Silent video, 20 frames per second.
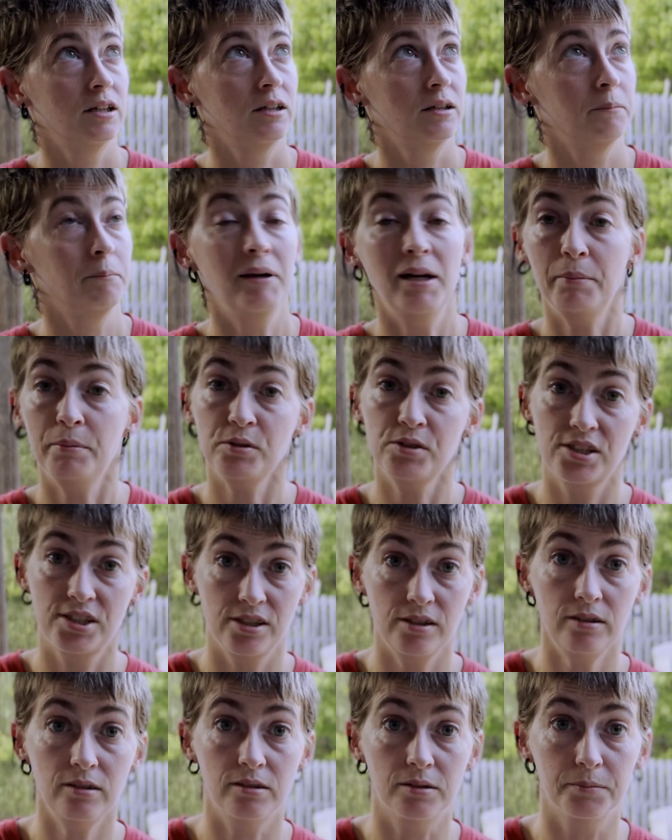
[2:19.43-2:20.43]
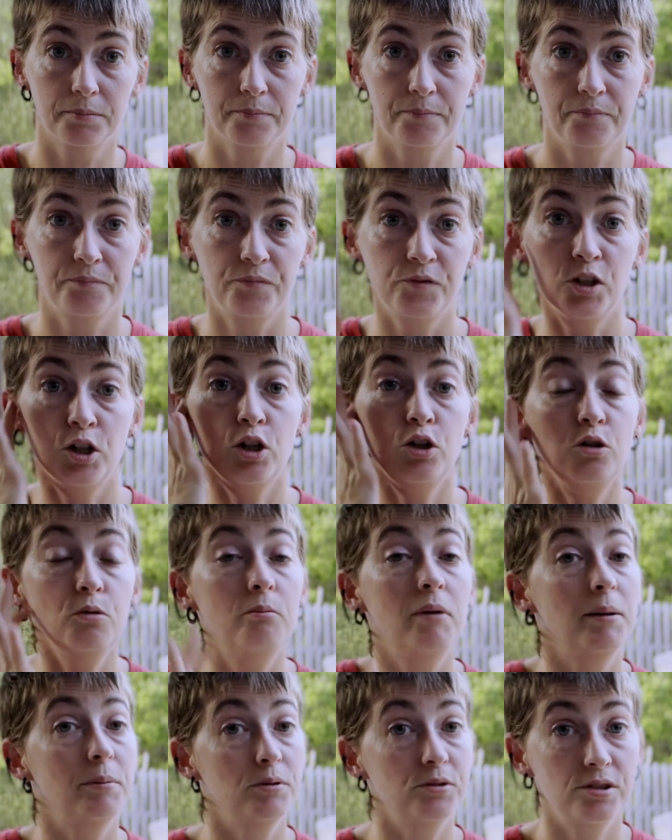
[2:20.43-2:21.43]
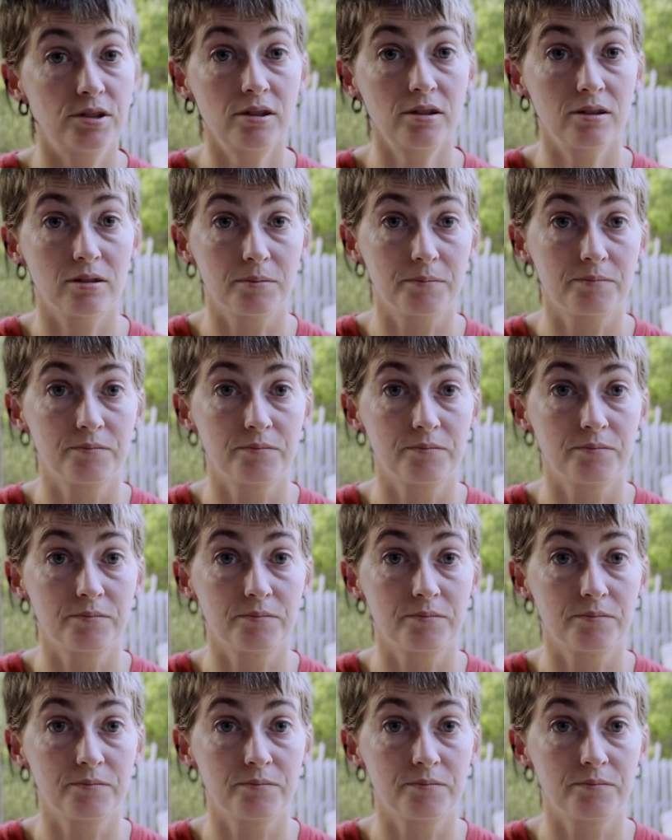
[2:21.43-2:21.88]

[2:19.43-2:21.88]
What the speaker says: Maple syrup. You can do maple syrup.